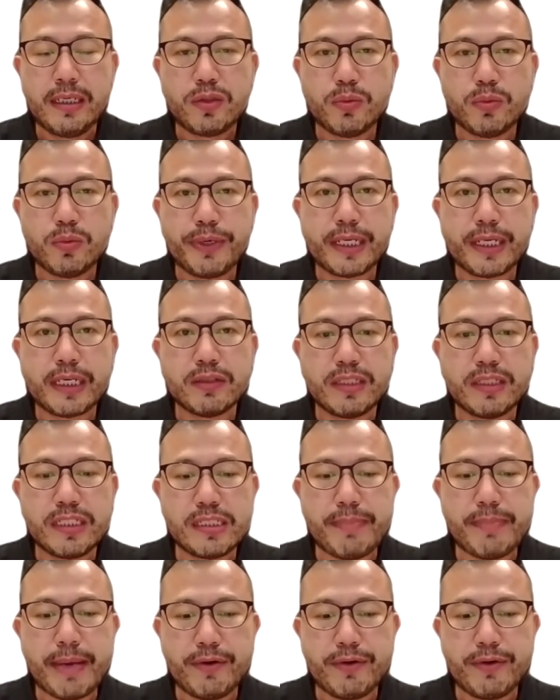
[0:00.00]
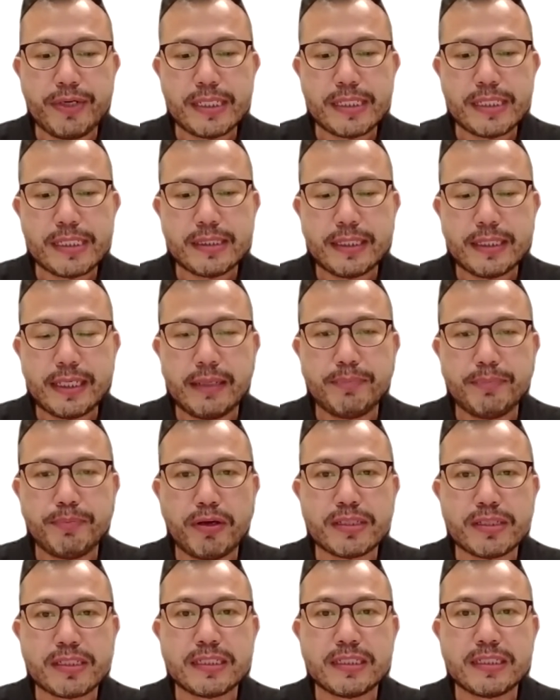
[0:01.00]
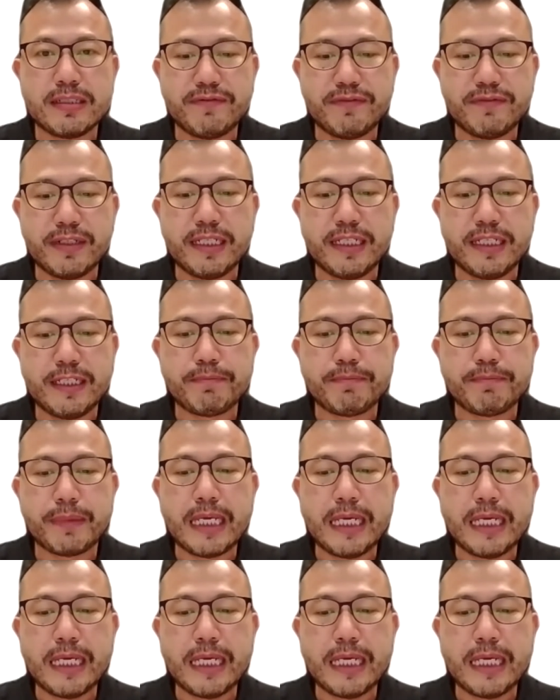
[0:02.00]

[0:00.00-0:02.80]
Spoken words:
to break out these barriers and positively